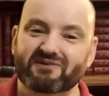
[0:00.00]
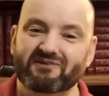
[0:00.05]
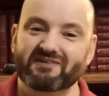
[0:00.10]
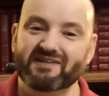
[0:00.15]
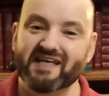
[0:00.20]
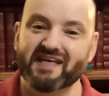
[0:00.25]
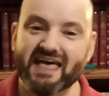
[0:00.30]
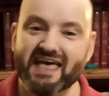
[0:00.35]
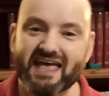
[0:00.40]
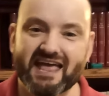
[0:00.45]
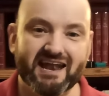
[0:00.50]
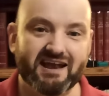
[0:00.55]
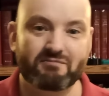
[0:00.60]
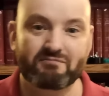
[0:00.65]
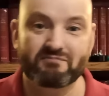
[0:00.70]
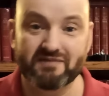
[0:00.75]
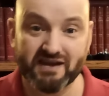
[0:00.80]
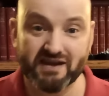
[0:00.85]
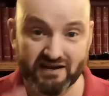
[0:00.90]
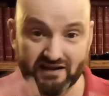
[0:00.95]
and
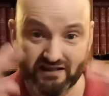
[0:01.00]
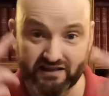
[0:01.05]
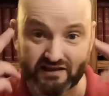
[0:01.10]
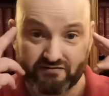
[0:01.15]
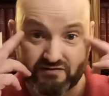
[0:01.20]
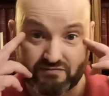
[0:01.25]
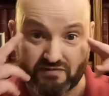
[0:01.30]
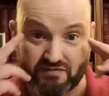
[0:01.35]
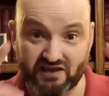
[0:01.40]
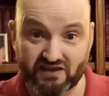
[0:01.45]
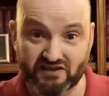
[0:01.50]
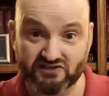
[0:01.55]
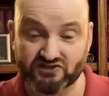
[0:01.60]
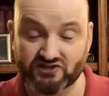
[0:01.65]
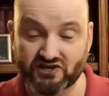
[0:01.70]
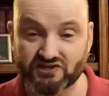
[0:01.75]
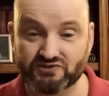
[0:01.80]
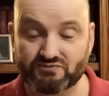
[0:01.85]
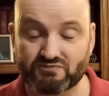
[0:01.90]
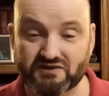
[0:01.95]
immediately we make a
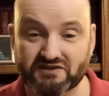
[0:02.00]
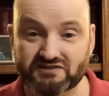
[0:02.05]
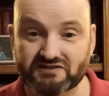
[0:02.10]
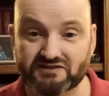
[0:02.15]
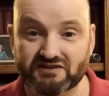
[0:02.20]
judgment